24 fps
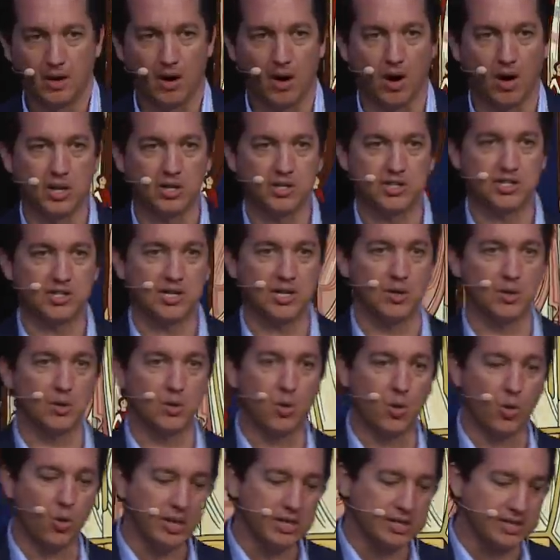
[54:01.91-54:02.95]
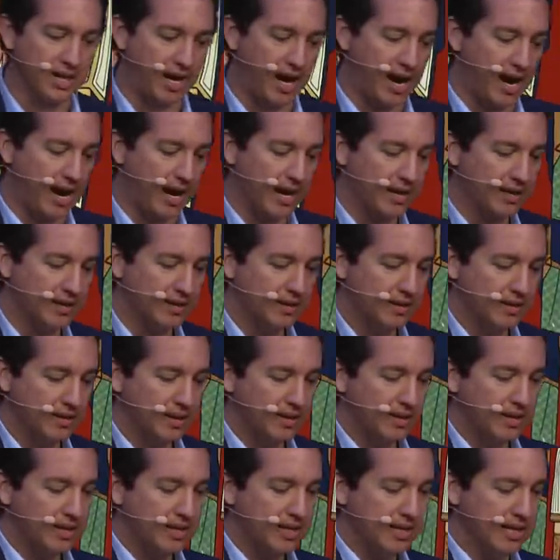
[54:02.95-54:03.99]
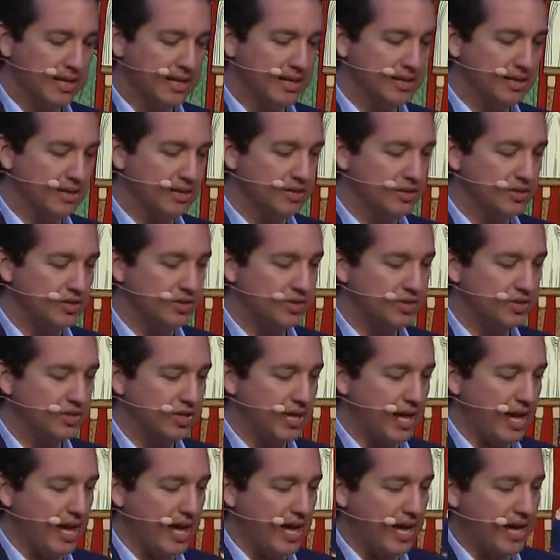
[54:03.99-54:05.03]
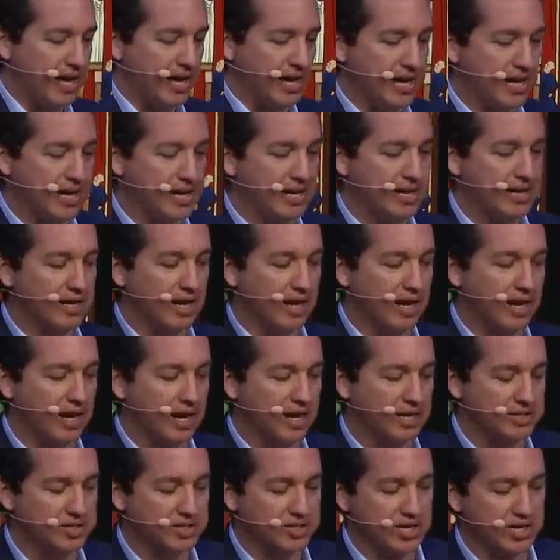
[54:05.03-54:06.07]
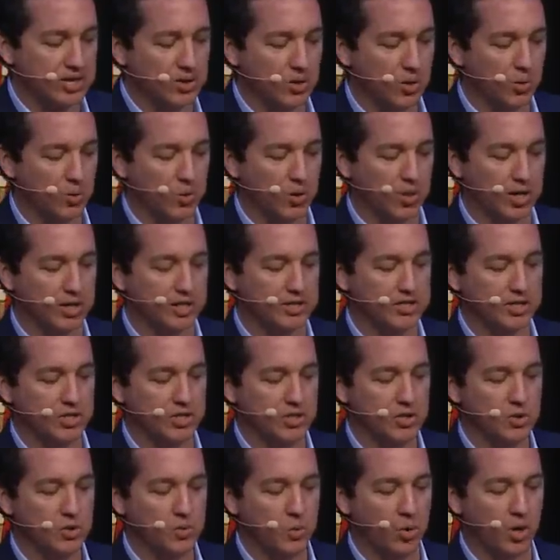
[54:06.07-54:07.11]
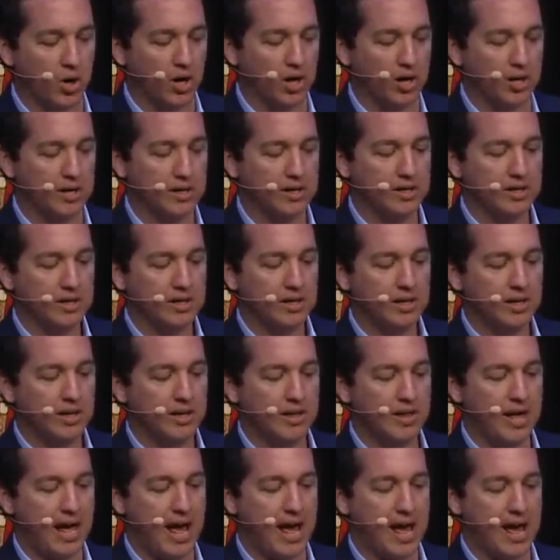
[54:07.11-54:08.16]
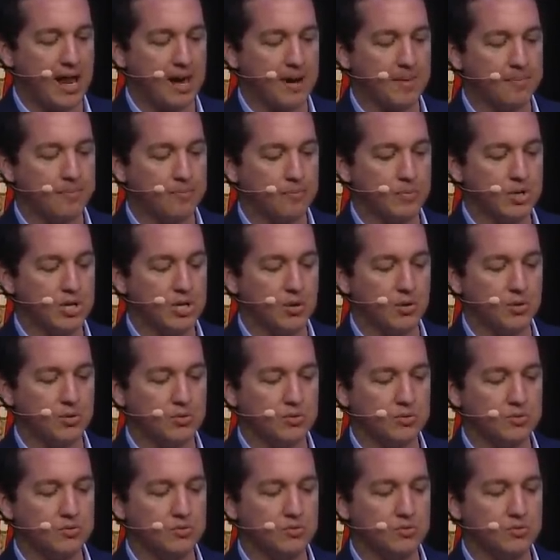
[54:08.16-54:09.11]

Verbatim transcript: Arsenokoitai is a, a single word, it's a new word that we don't,